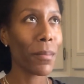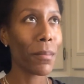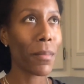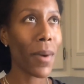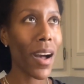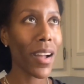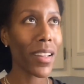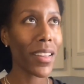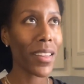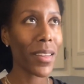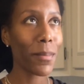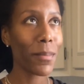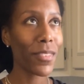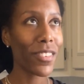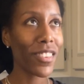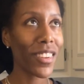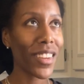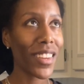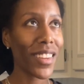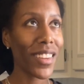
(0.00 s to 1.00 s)
Maangchi
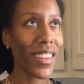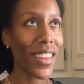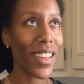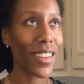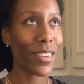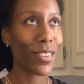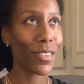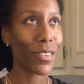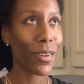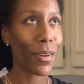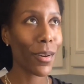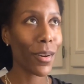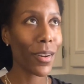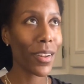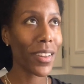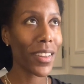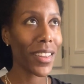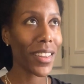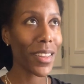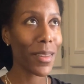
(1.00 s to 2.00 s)
Kimchi and Tong